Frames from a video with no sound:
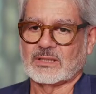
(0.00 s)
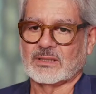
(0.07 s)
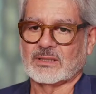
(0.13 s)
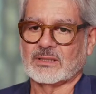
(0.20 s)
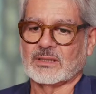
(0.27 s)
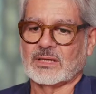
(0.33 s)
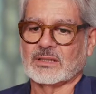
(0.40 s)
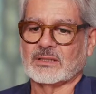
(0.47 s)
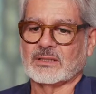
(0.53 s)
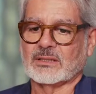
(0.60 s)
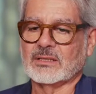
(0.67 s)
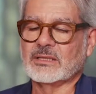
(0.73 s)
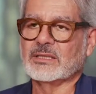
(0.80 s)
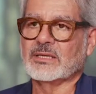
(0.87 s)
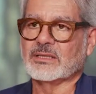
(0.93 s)
I
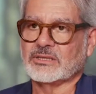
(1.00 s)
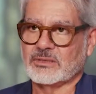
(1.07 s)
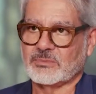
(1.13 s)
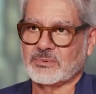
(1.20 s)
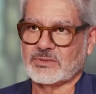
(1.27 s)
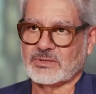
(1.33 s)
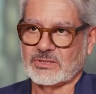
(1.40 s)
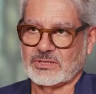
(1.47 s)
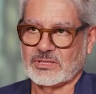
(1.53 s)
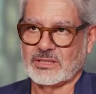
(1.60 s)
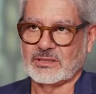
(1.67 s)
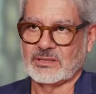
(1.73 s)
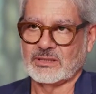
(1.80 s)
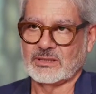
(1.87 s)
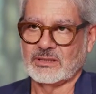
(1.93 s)
think leadership is a
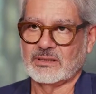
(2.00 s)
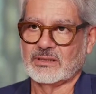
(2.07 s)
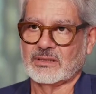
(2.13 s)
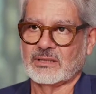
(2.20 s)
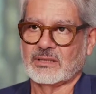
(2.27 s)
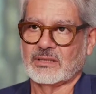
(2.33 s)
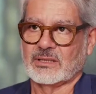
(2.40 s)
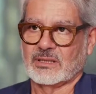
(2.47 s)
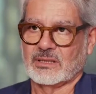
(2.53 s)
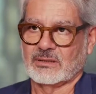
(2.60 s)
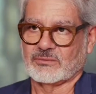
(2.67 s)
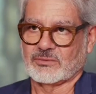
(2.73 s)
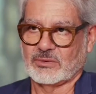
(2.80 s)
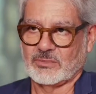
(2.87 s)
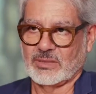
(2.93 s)
journey
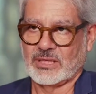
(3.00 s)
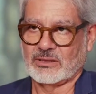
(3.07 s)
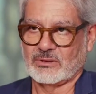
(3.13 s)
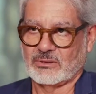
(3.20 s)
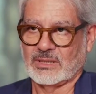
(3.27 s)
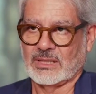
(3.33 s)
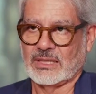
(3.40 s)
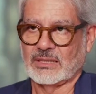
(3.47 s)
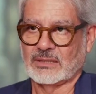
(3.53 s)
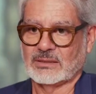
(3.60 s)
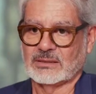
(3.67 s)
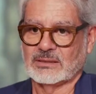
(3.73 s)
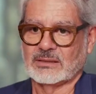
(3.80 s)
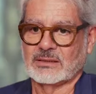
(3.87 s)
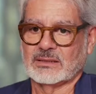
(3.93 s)
from head to heart.